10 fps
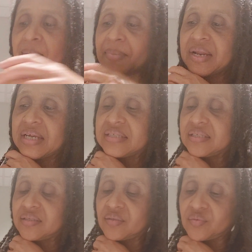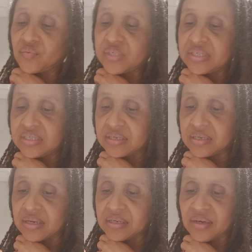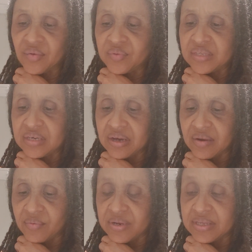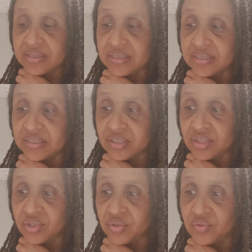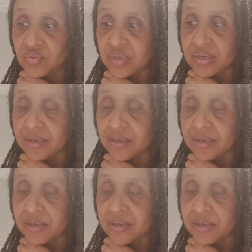but I didn't read, I don't think I read these two